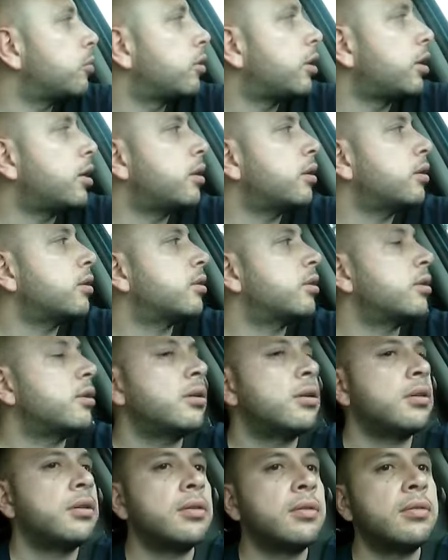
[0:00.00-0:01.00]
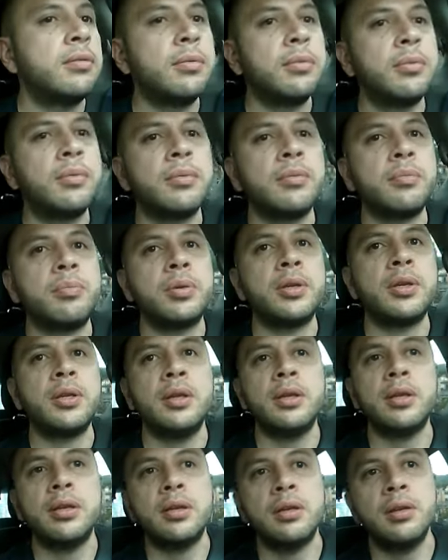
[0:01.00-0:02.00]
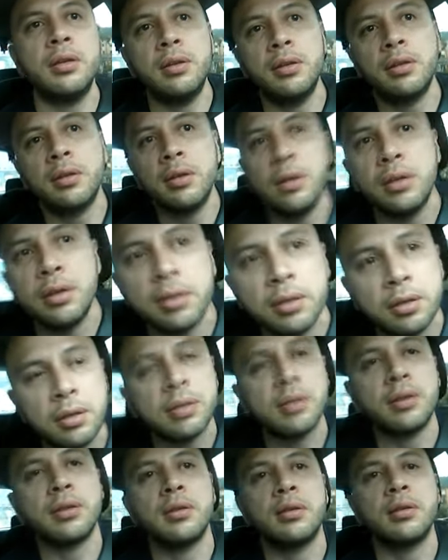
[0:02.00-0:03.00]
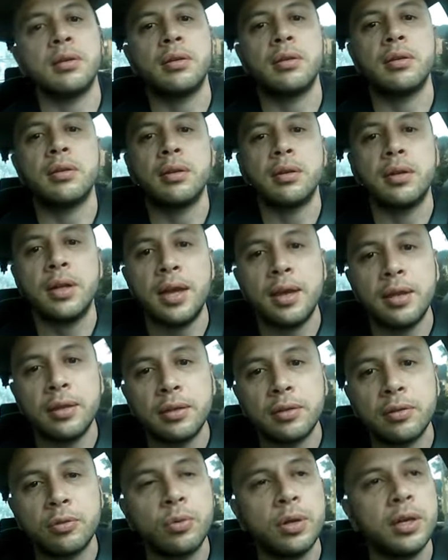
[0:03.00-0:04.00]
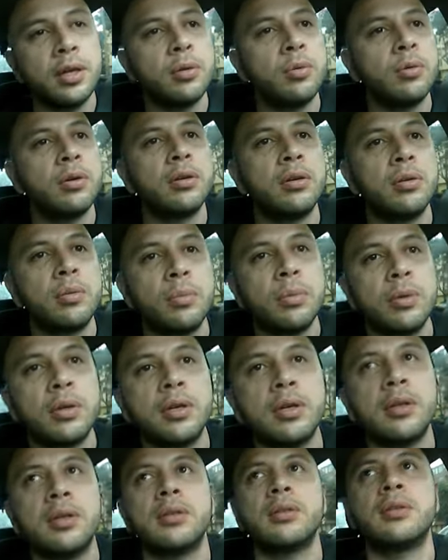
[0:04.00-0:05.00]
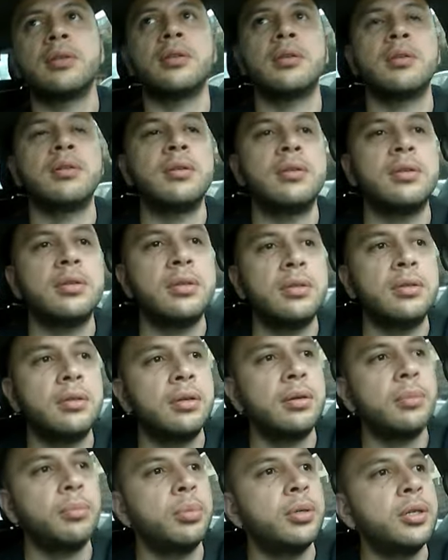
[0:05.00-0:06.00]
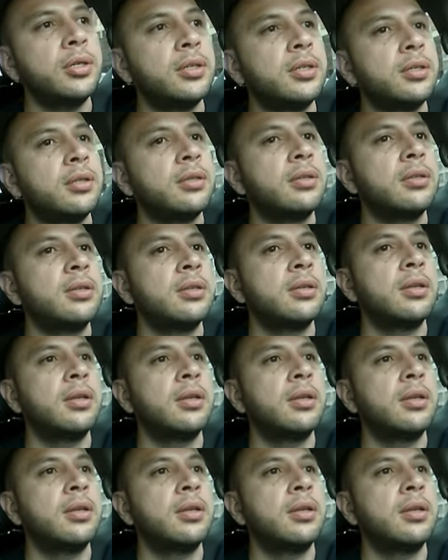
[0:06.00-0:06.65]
around his little pinky and has his way with them, because they're just dumb bitches,